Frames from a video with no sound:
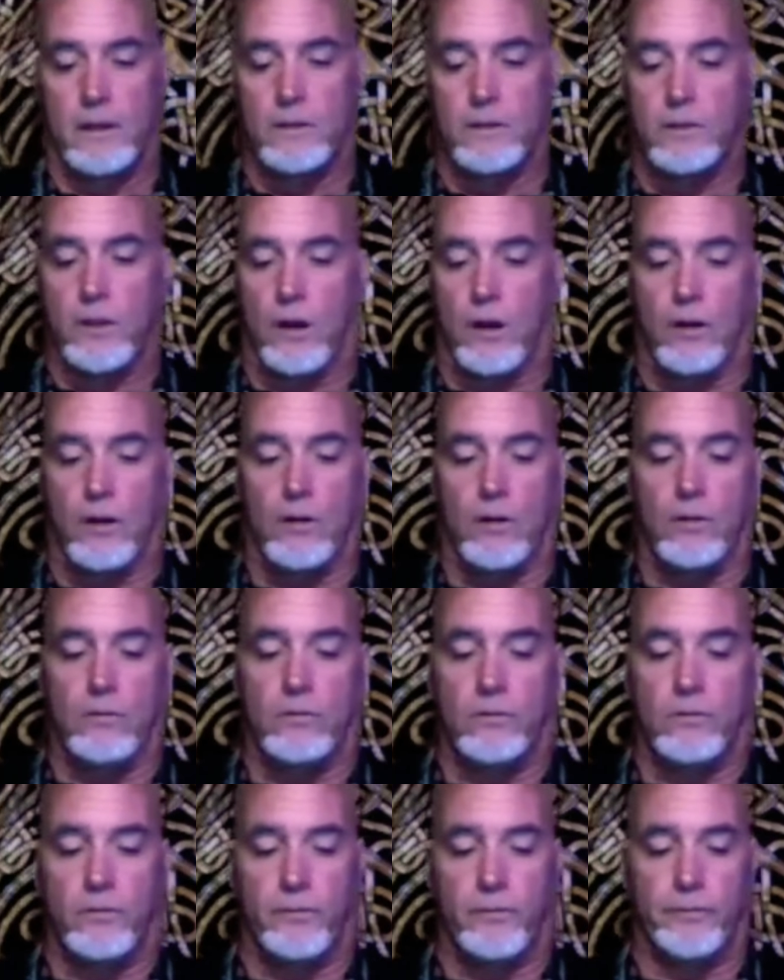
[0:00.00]

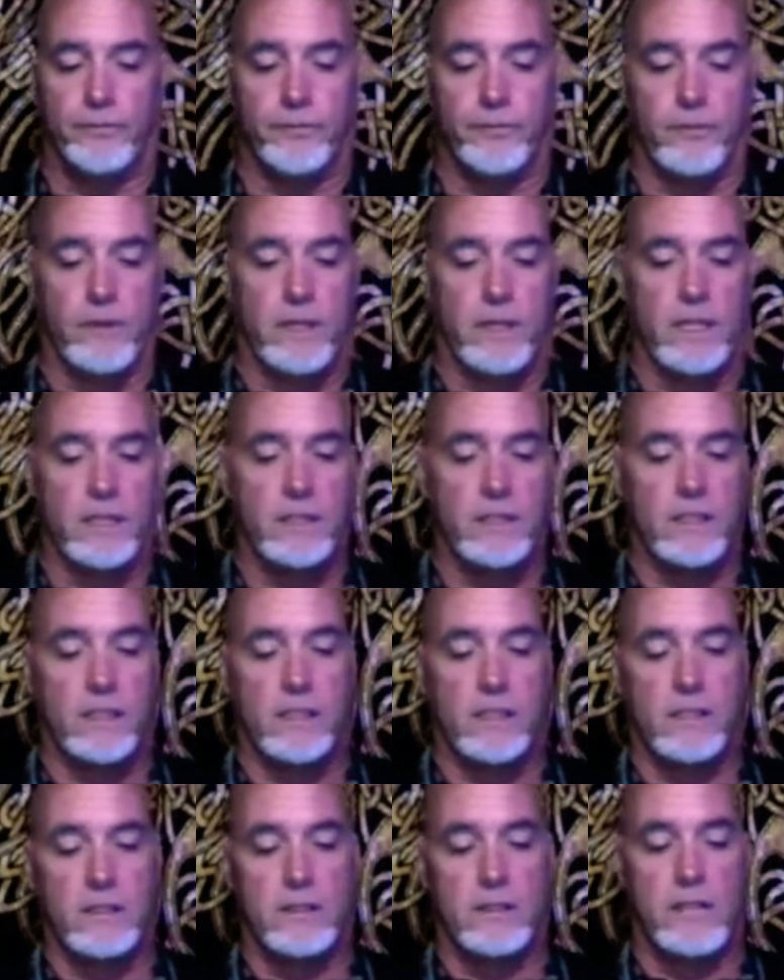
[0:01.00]
So this
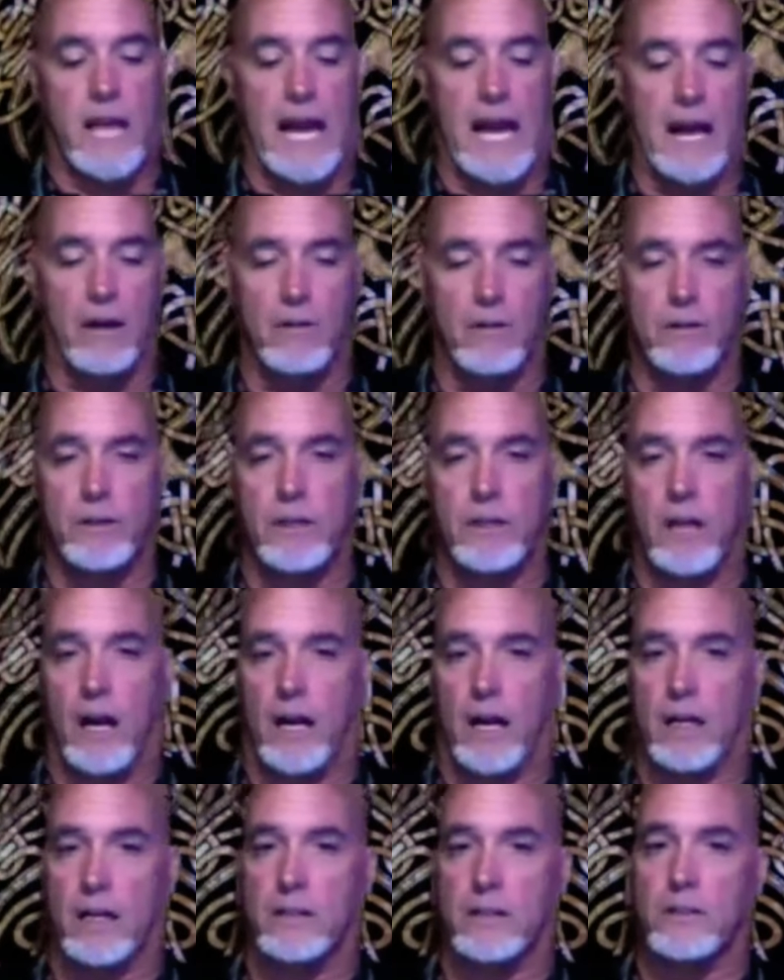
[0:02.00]
is how the
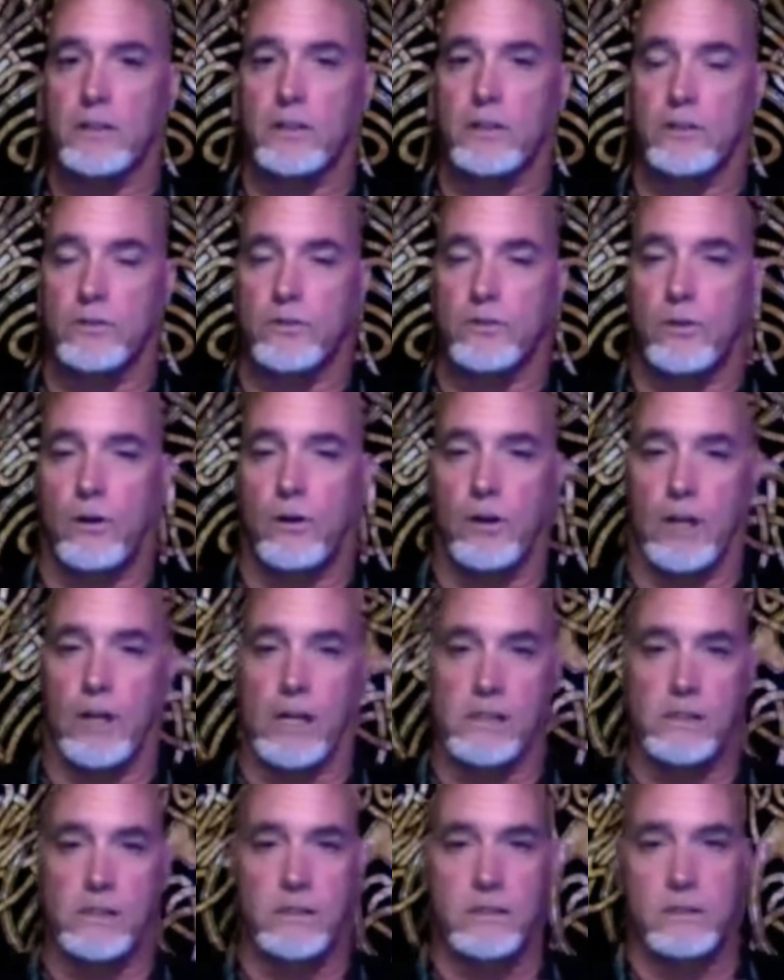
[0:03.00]
Nagas control
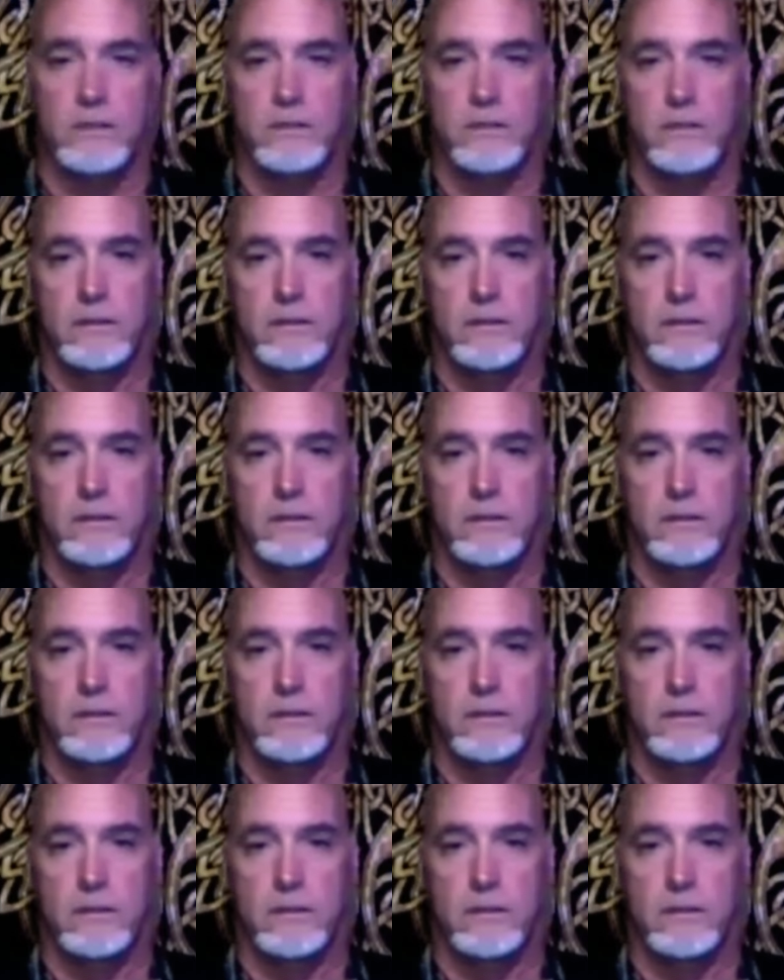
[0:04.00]
us.